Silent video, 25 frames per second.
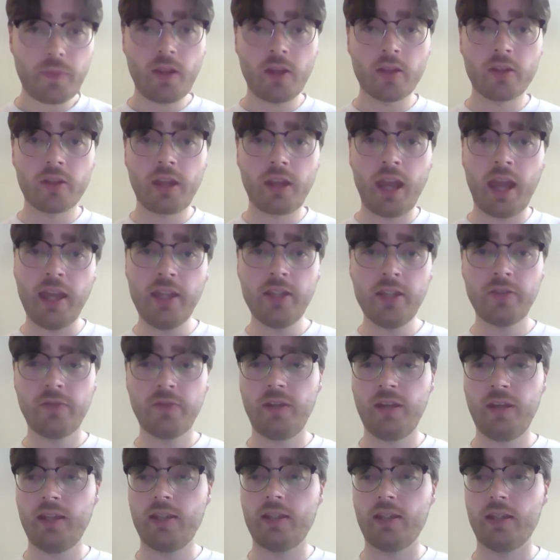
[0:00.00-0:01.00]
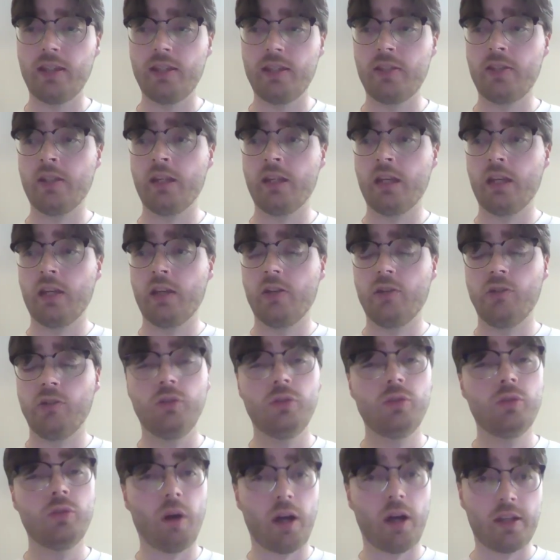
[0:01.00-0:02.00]
The case feed is
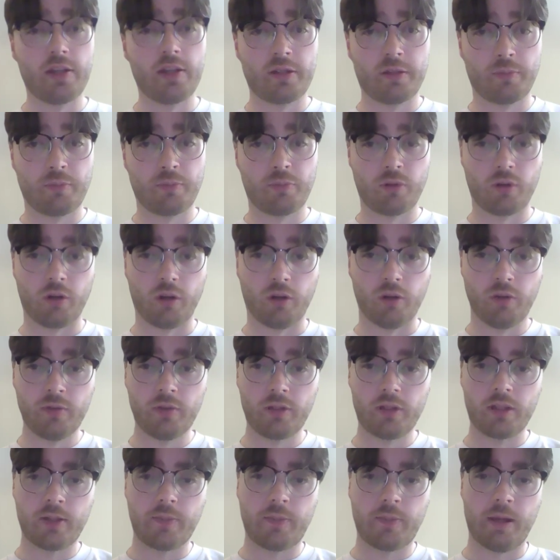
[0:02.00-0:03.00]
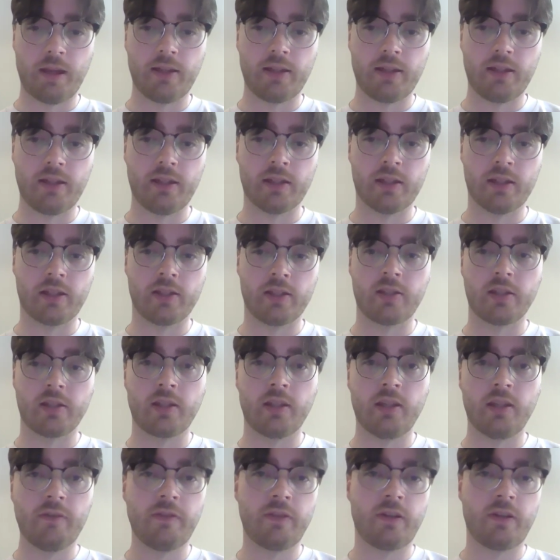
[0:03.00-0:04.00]
you as the pro spending a
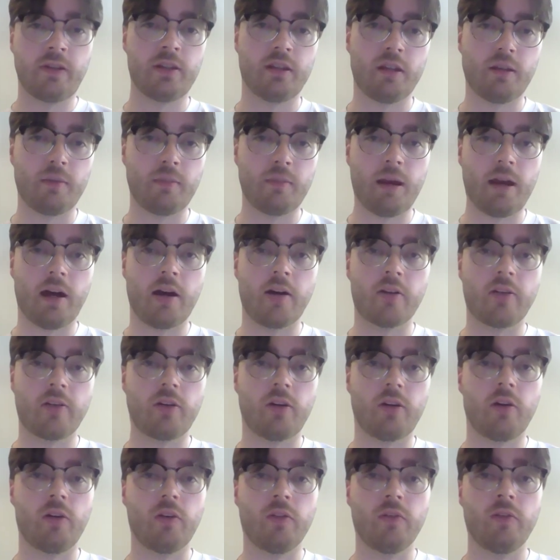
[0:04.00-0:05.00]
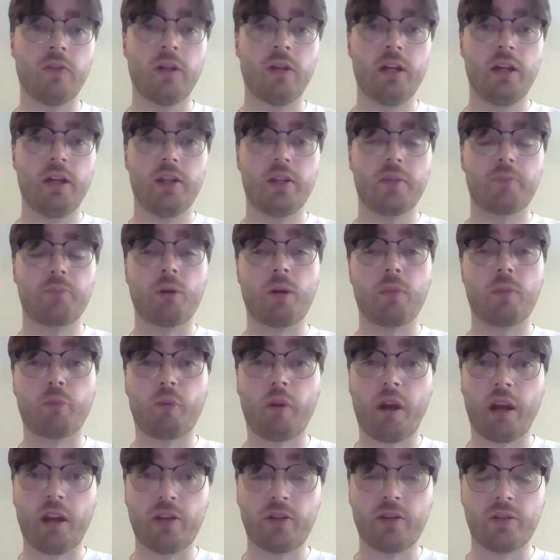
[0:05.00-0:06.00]
significant amount of
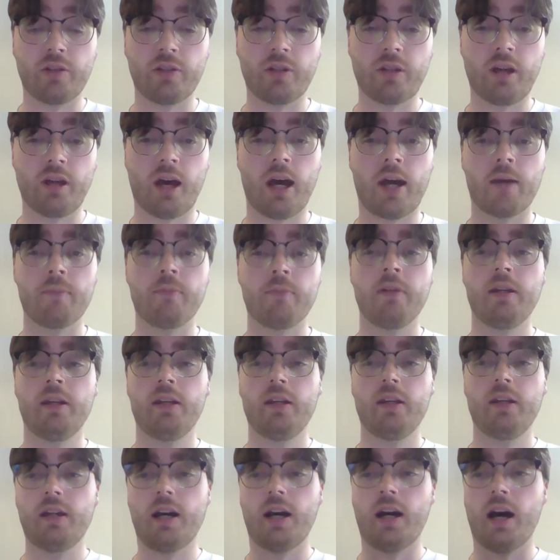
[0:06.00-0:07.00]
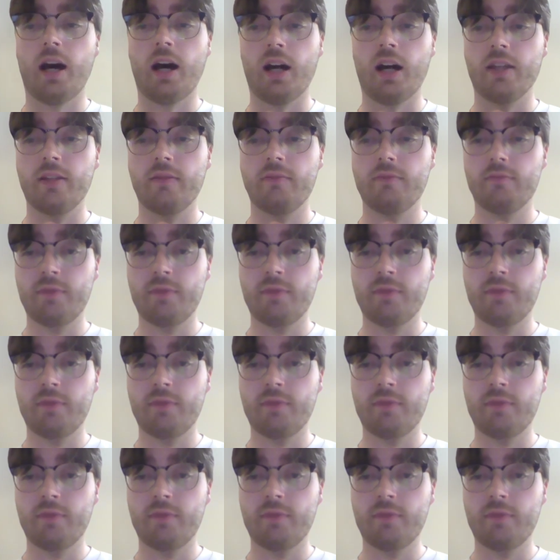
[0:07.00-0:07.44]
preparation time uh,